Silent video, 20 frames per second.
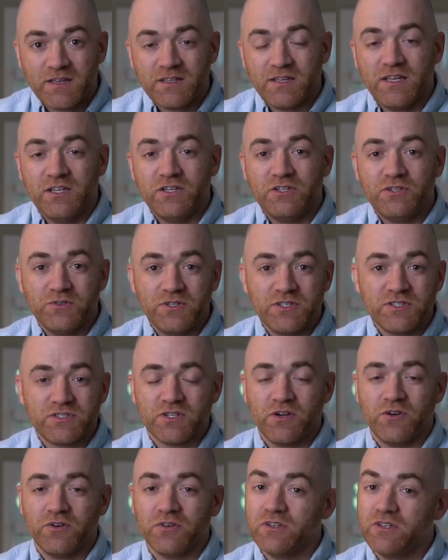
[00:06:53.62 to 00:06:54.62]
in doing
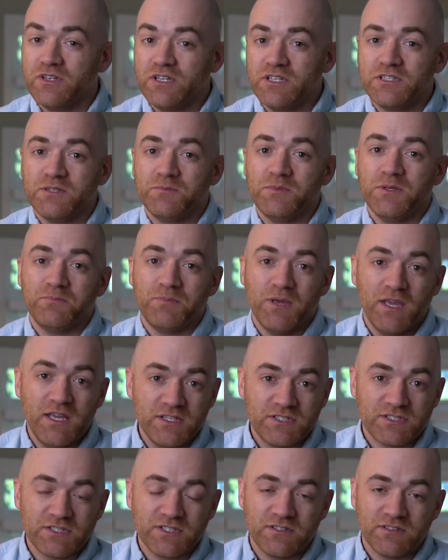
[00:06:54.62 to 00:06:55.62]
so, you need to be
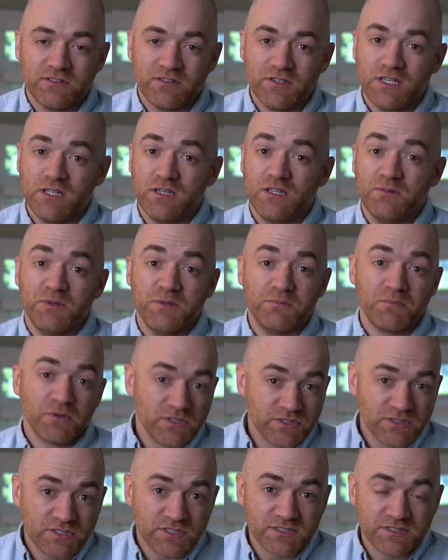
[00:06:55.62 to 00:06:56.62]
patient, you need to be
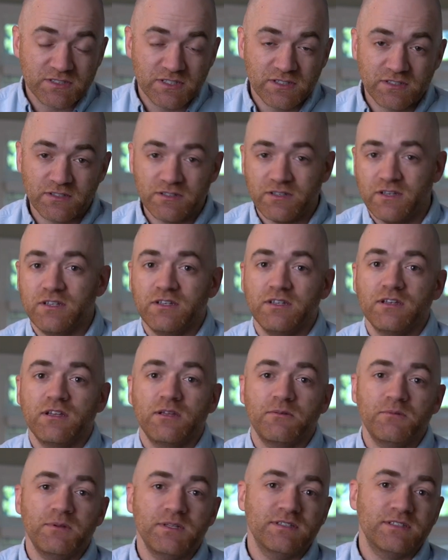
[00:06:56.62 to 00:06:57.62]
persistent, and you need
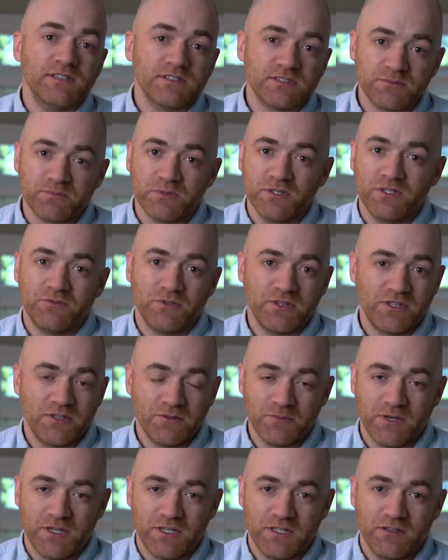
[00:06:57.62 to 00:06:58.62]
to be disciplined with your
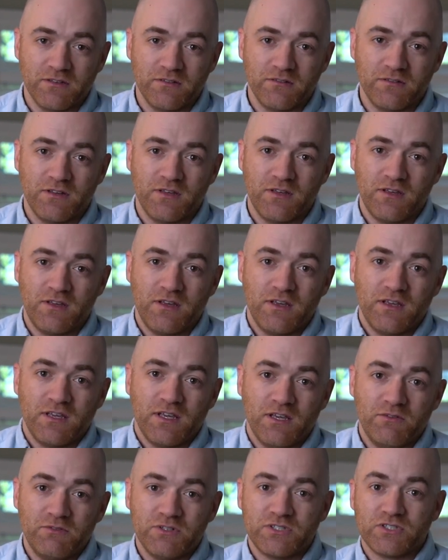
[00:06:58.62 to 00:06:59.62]
money.
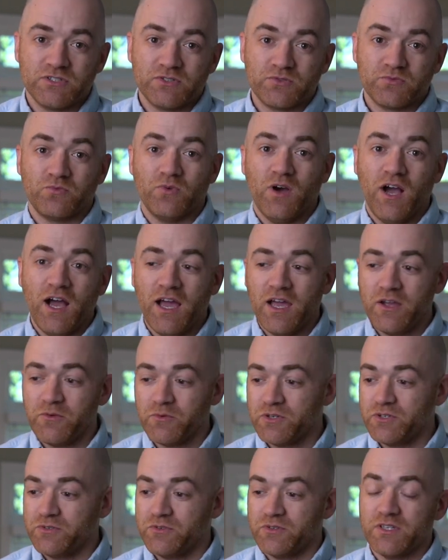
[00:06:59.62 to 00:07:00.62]
And which is why
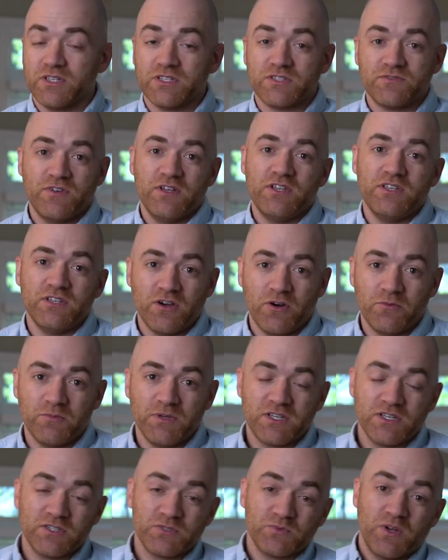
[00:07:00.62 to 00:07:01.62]
we're doing this video,
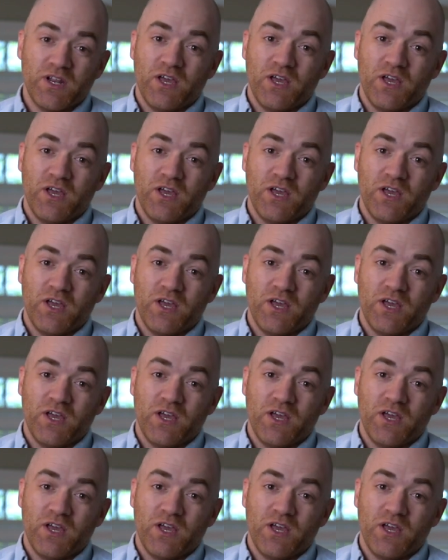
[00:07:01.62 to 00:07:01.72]
because what